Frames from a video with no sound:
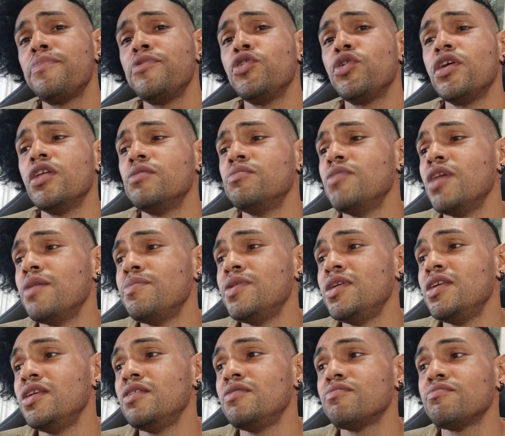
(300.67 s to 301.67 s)
You can
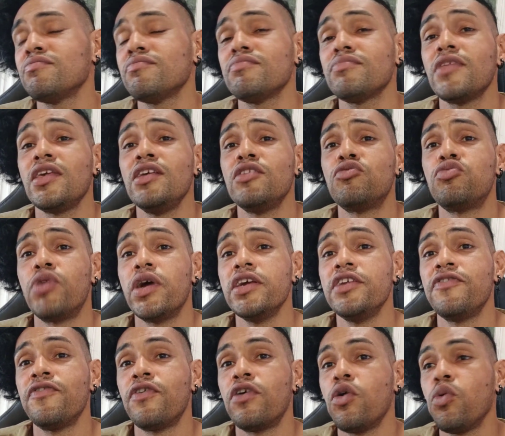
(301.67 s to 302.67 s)
maybe eat
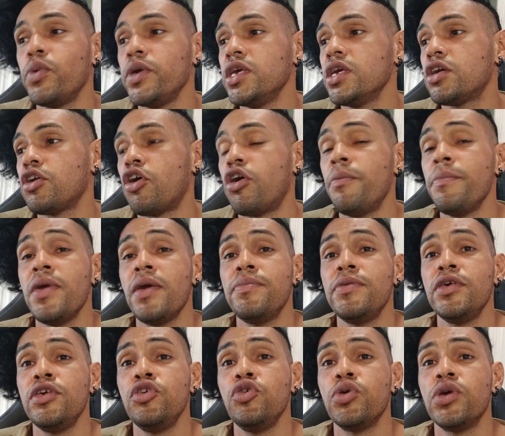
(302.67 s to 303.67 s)
rice for a week, or maybe
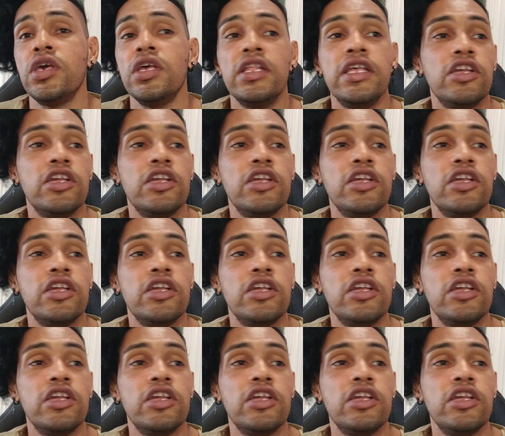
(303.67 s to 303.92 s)
you can